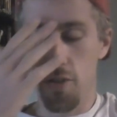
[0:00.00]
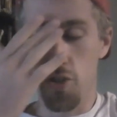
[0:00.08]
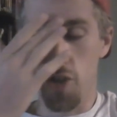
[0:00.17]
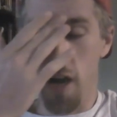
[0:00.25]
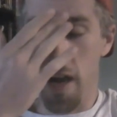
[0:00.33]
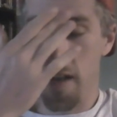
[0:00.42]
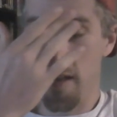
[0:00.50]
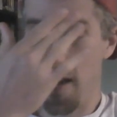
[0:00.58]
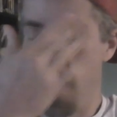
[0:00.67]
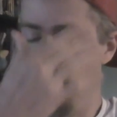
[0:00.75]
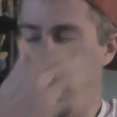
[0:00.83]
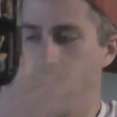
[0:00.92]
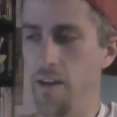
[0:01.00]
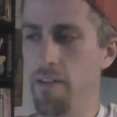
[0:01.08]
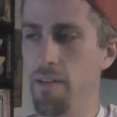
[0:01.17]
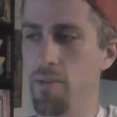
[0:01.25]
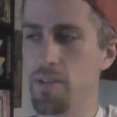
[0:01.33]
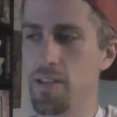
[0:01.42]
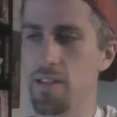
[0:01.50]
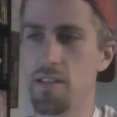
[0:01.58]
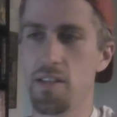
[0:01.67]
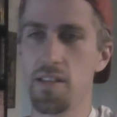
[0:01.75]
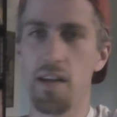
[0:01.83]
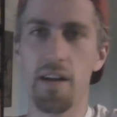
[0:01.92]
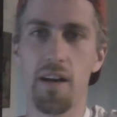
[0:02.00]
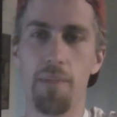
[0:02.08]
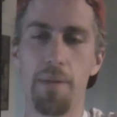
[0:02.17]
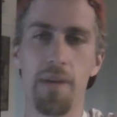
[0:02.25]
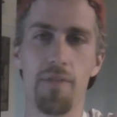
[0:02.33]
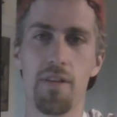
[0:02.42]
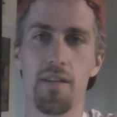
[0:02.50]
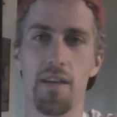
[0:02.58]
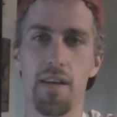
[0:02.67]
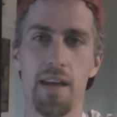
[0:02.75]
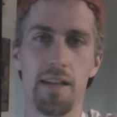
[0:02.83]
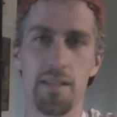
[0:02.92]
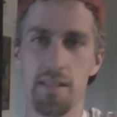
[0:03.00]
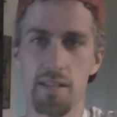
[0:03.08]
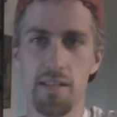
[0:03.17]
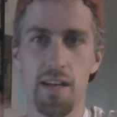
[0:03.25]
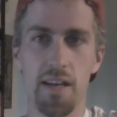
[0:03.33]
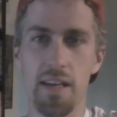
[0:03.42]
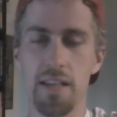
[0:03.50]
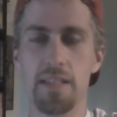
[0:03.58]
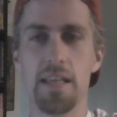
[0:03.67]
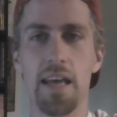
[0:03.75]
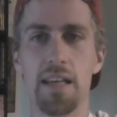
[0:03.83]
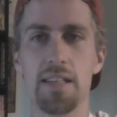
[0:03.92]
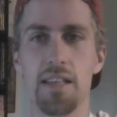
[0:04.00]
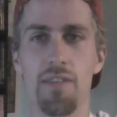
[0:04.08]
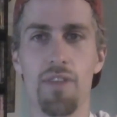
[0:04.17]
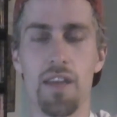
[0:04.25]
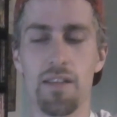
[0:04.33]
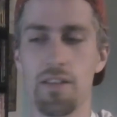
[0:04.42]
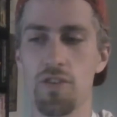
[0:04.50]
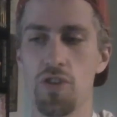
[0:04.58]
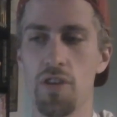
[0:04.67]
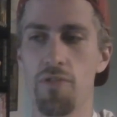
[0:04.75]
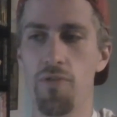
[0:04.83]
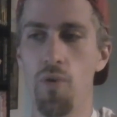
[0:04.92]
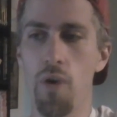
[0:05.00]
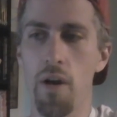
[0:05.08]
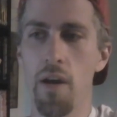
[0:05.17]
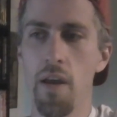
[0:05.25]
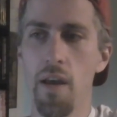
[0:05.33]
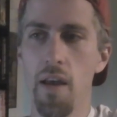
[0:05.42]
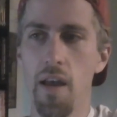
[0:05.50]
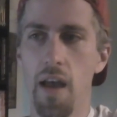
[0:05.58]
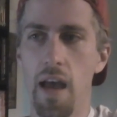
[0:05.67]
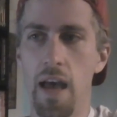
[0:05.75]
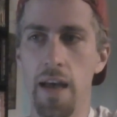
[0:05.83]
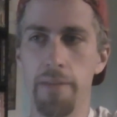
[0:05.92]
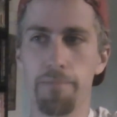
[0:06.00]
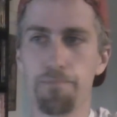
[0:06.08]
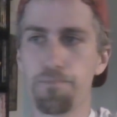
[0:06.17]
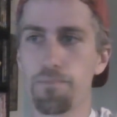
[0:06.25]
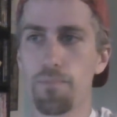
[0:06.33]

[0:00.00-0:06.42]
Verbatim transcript: giant they are that wants to suck up everything, had to suck in Tech TV into G4. And